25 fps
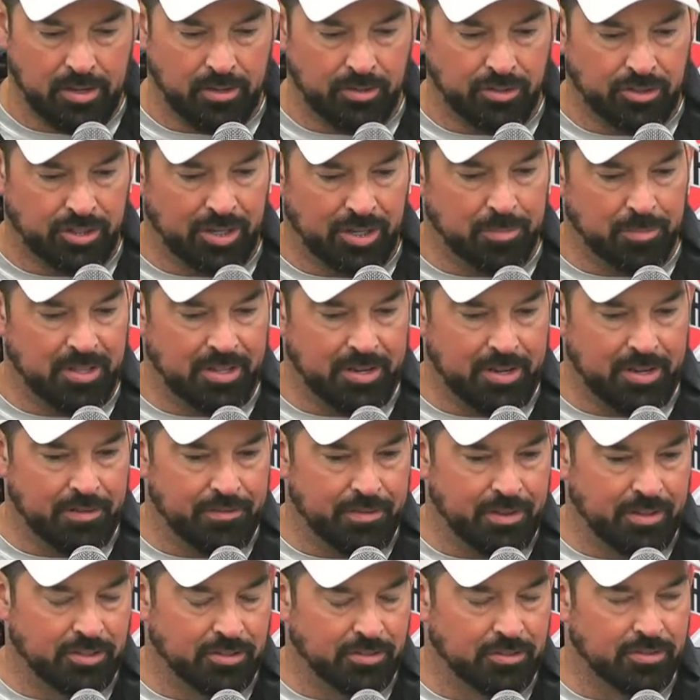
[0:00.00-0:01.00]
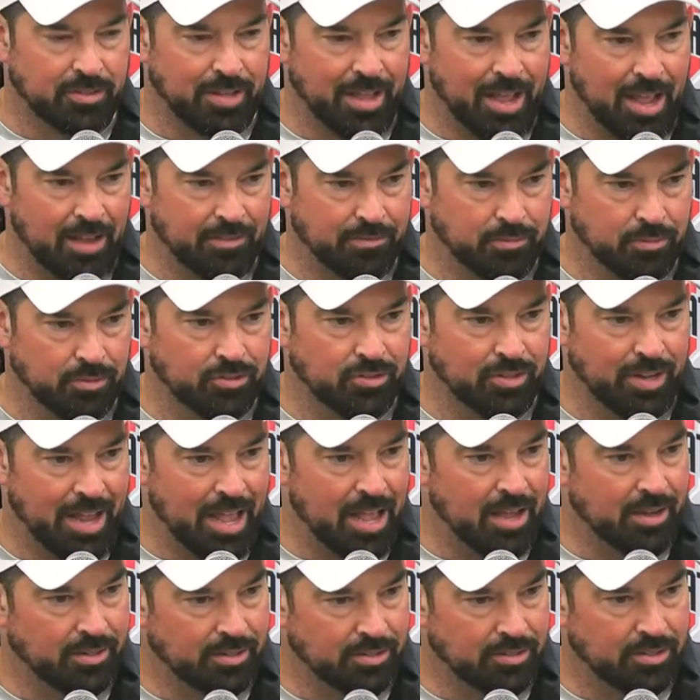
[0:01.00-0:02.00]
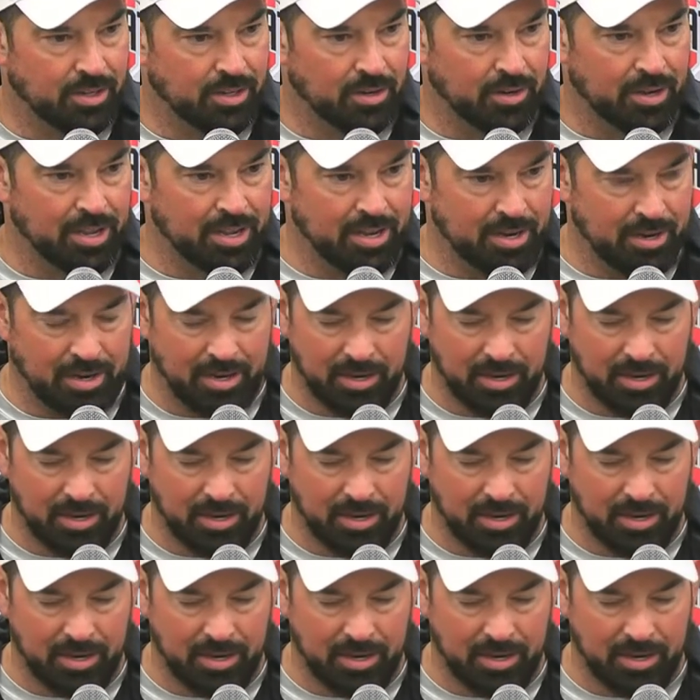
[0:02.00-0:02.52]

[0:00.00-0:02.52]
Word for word: Jim and the defensive staff will sit down and say, okay,